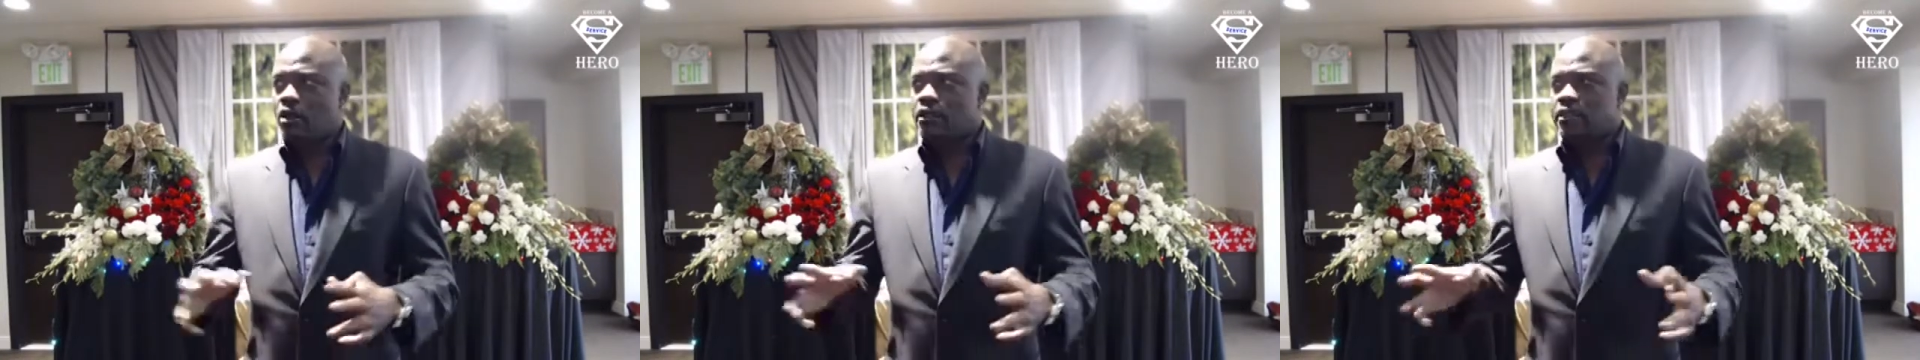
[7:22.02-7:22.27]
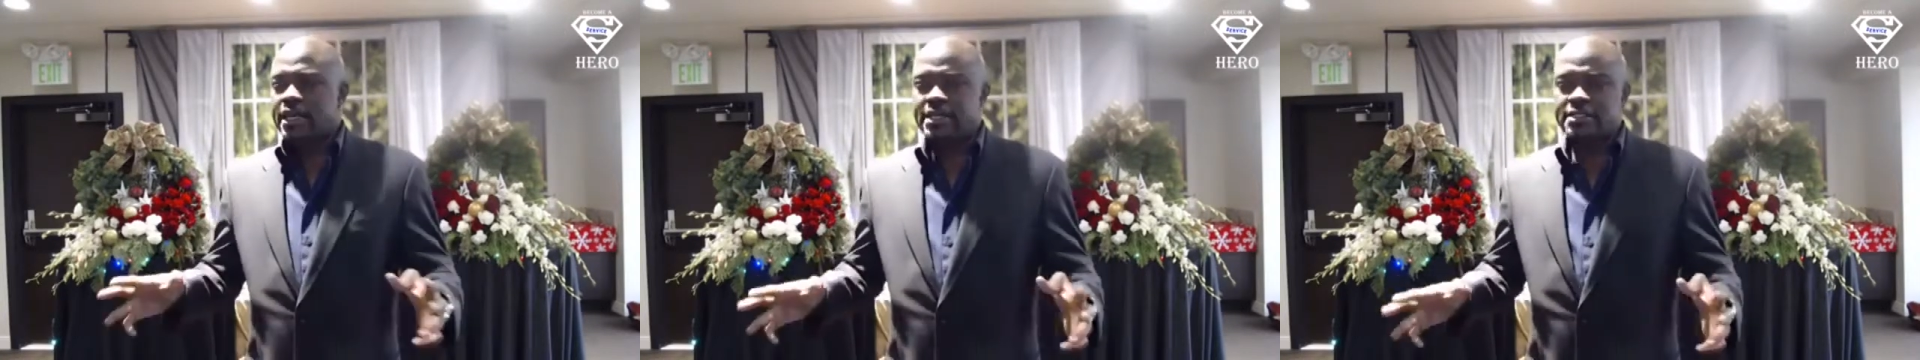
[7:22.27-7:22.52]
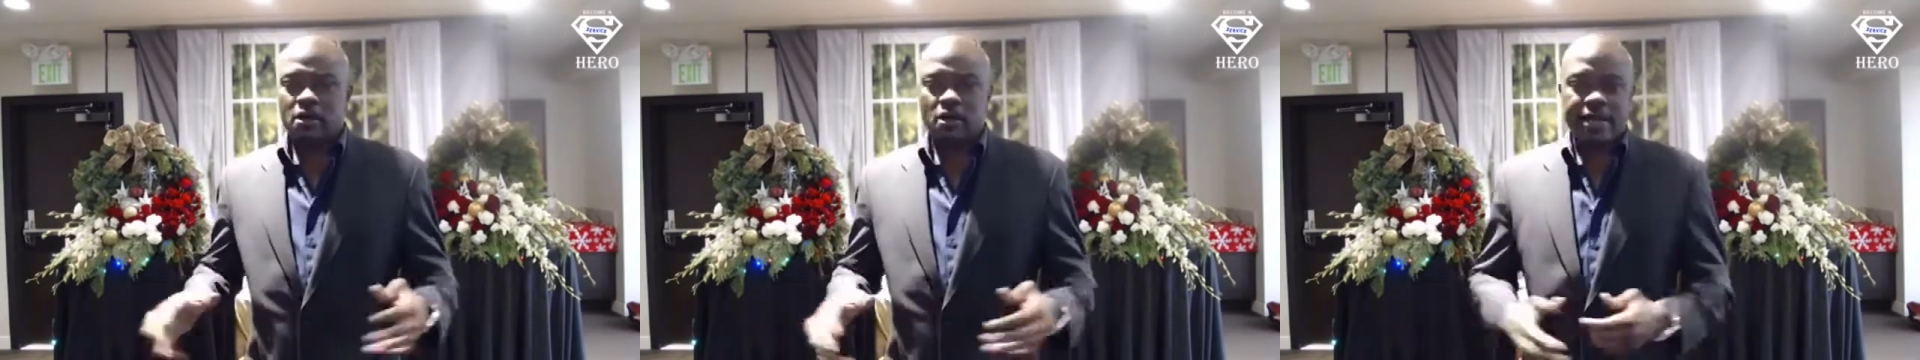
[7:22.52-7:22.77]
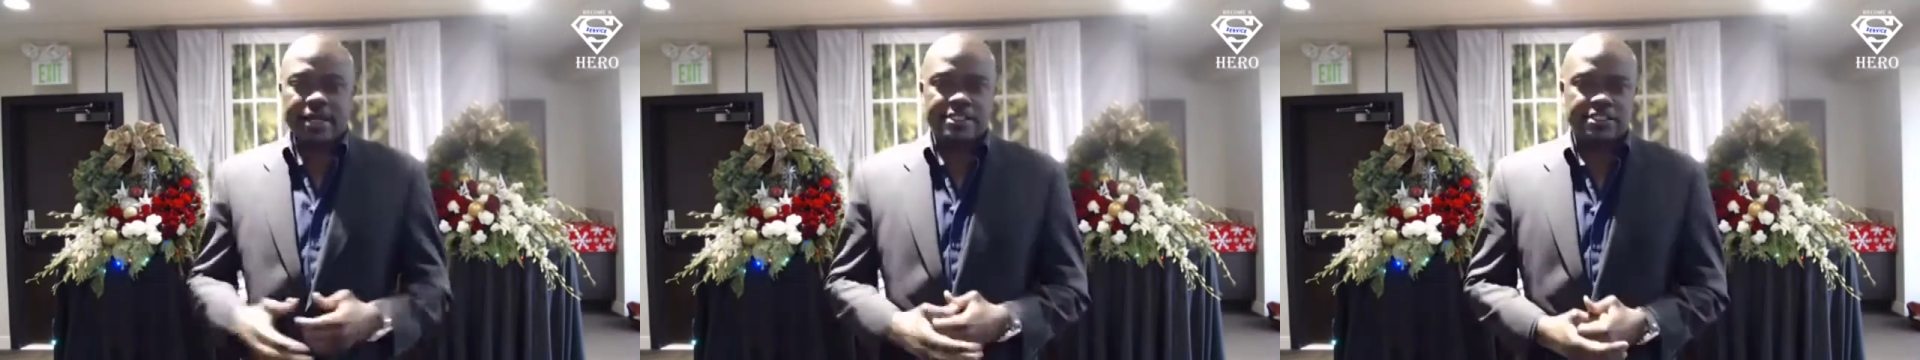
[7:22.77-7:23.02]
the things that are
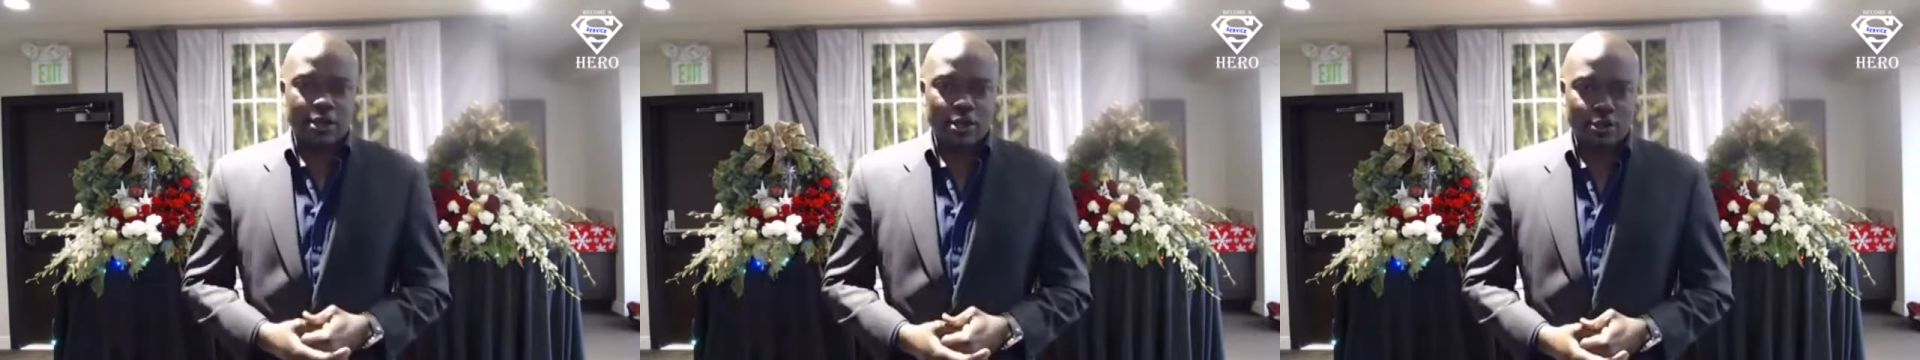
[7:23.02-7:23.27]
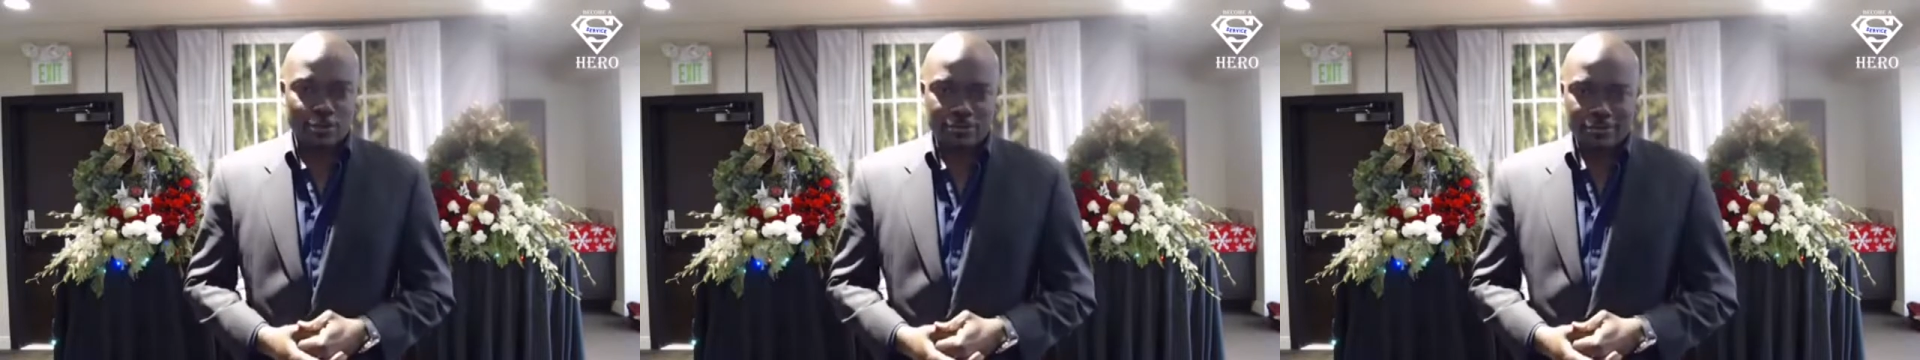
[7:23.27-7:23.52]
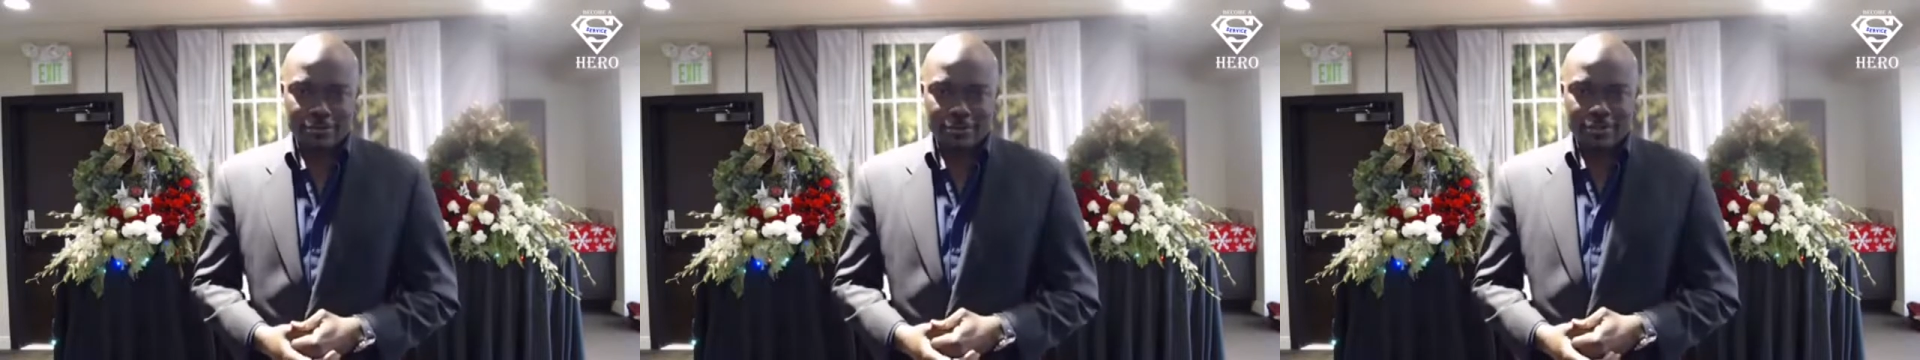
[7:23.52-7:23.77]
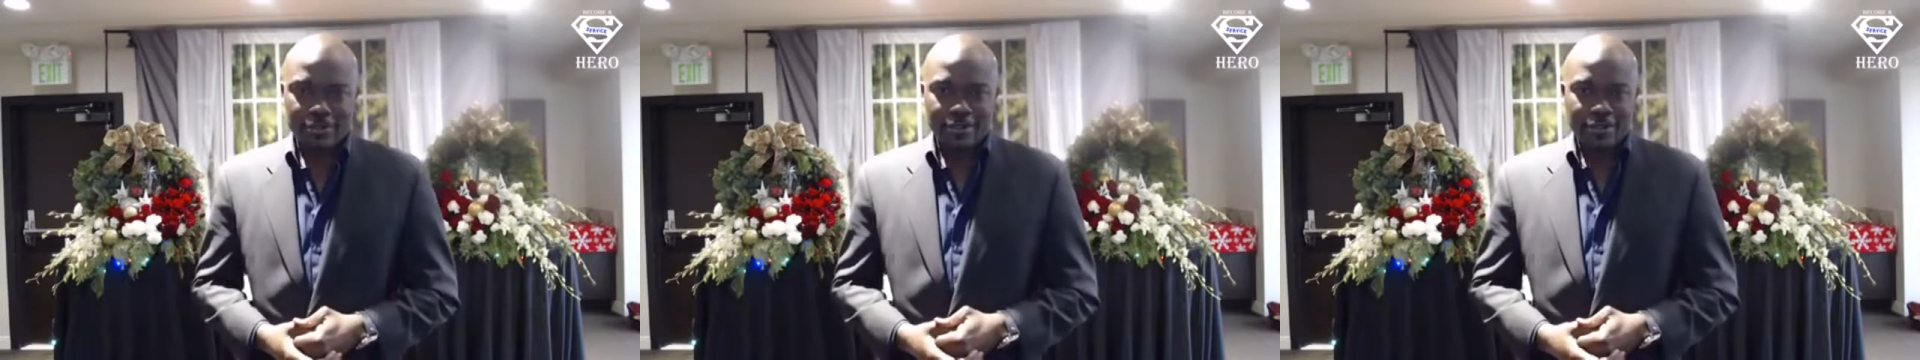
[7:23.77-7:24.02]
external,
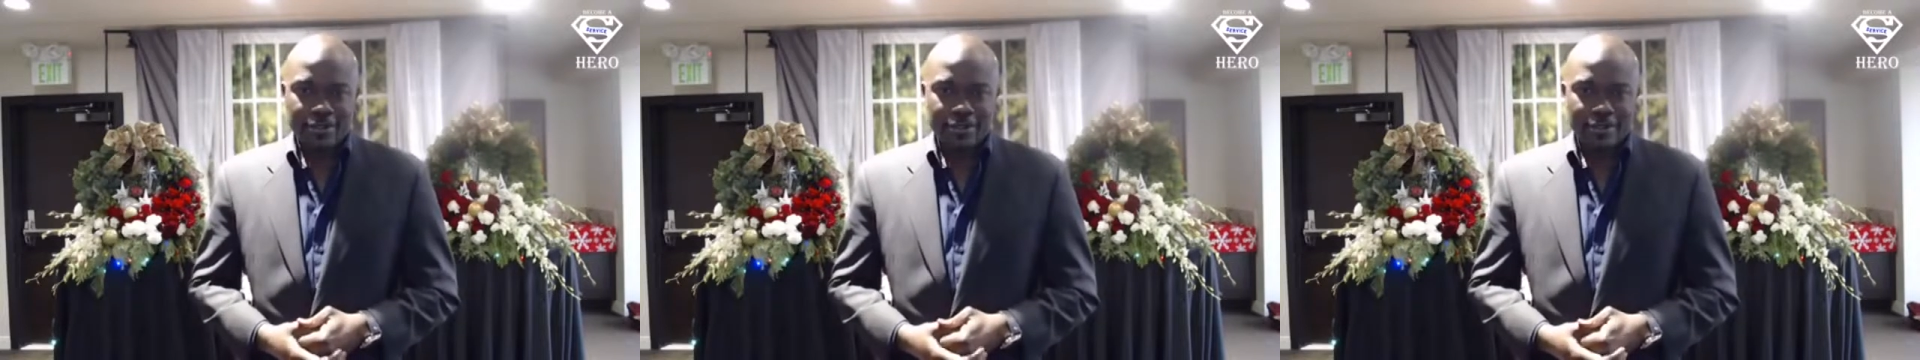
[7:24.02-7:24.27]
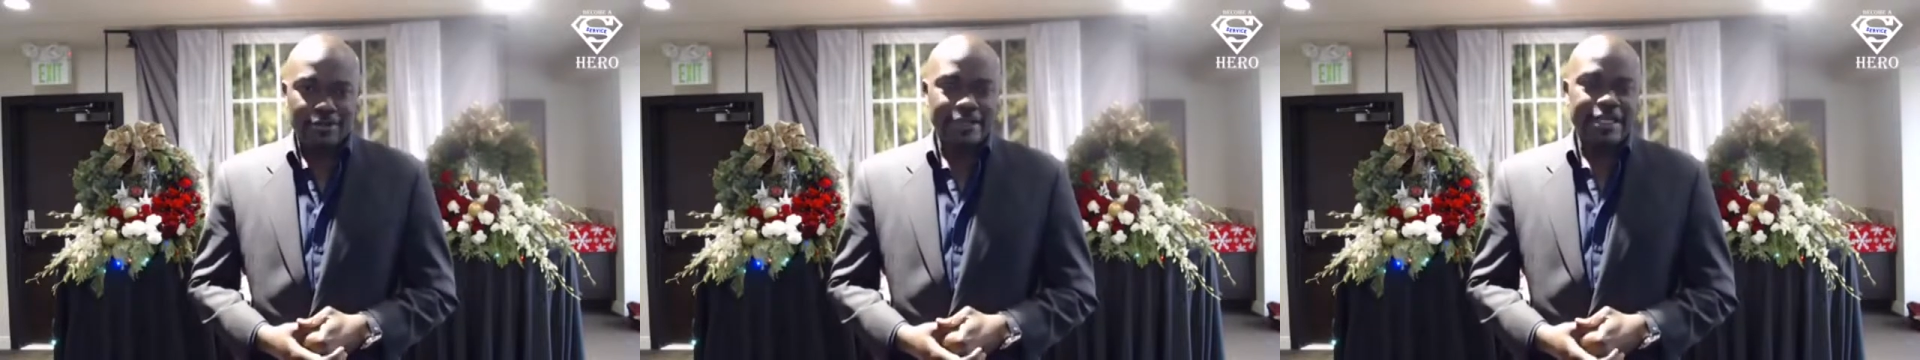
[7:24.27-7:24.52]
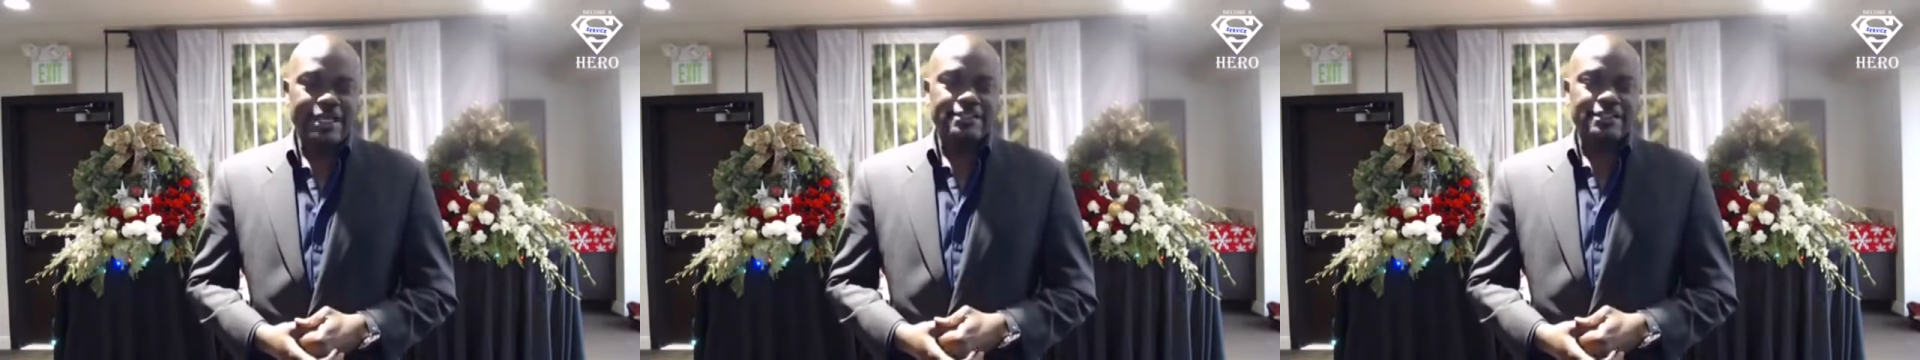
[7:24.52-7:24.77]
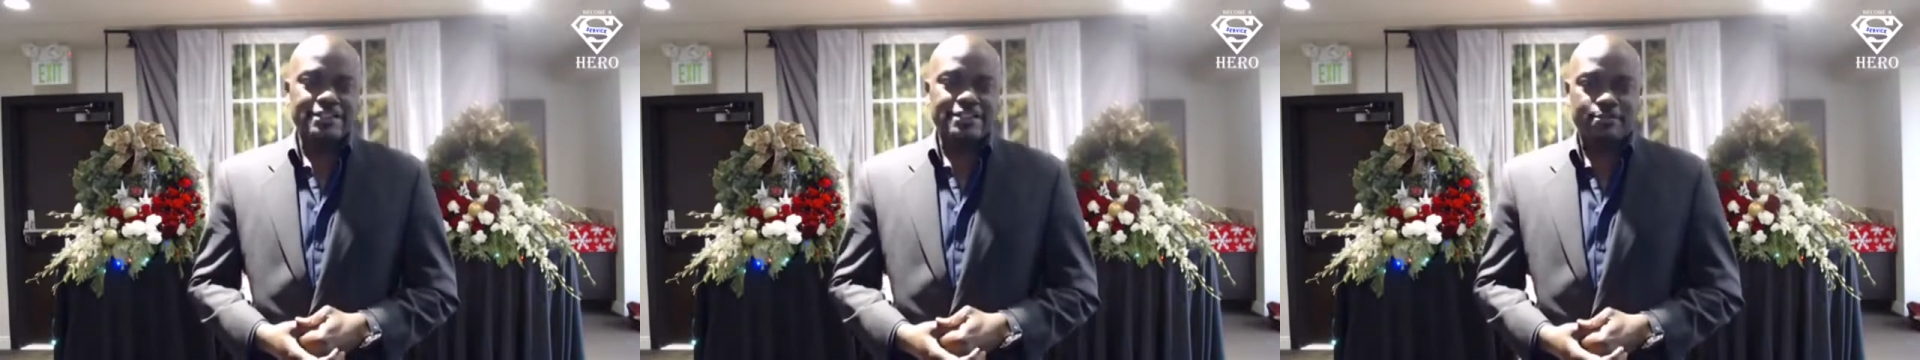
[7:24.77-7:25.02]
it'll lead to
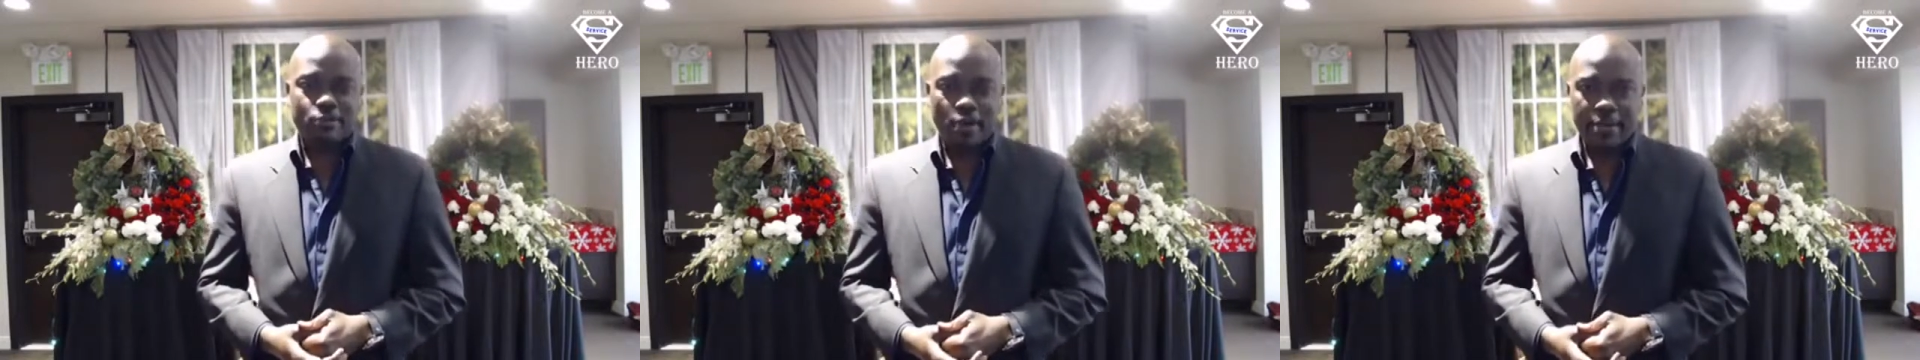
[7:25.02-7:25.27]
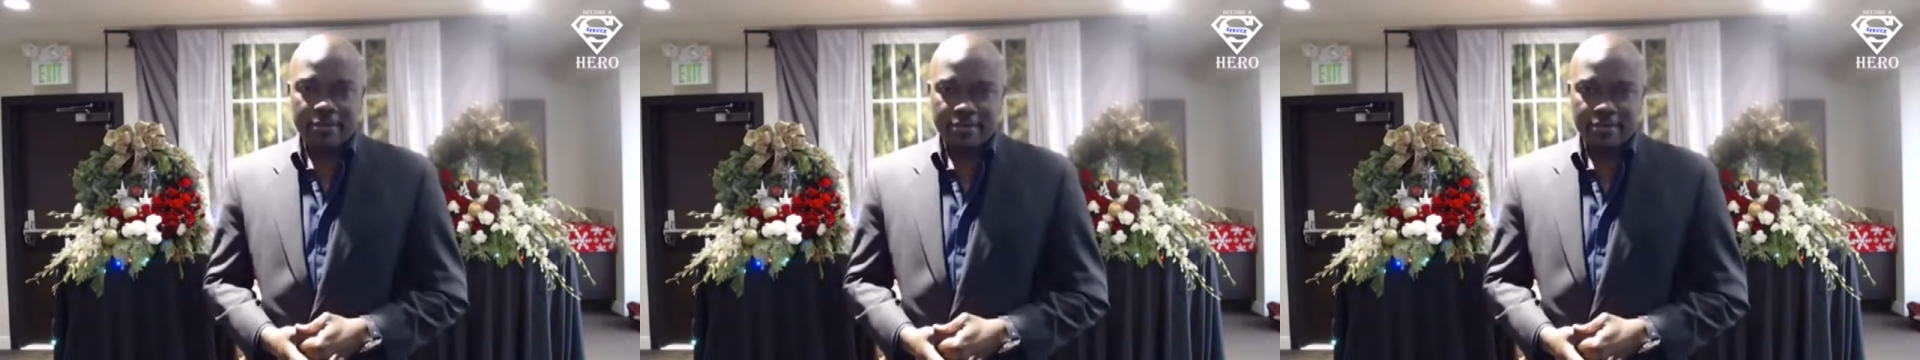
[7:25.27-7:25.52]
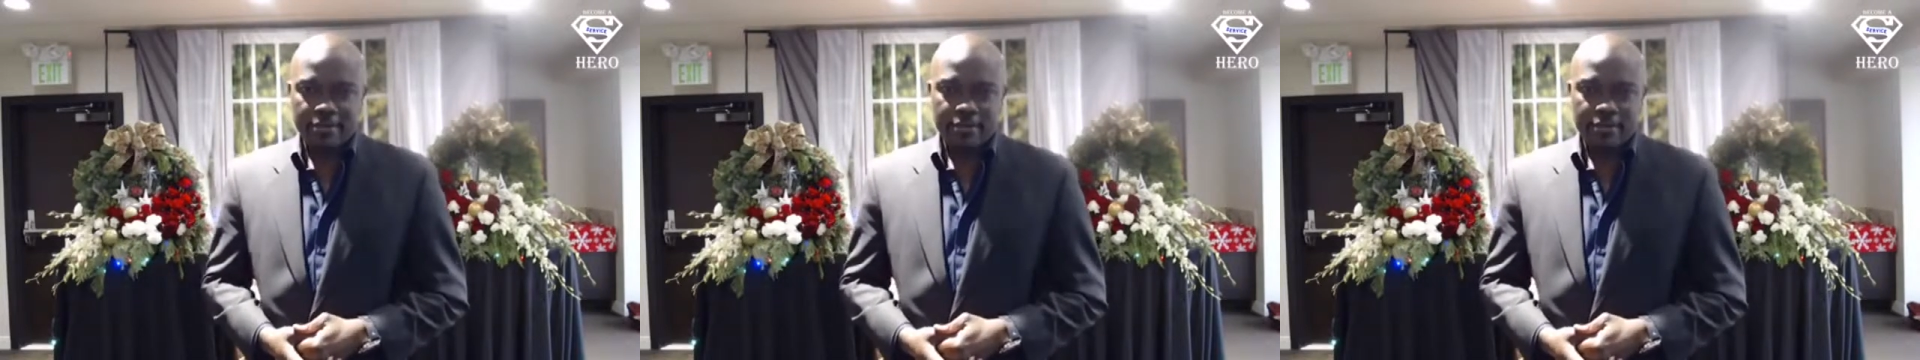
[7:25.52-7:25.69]
disappointment.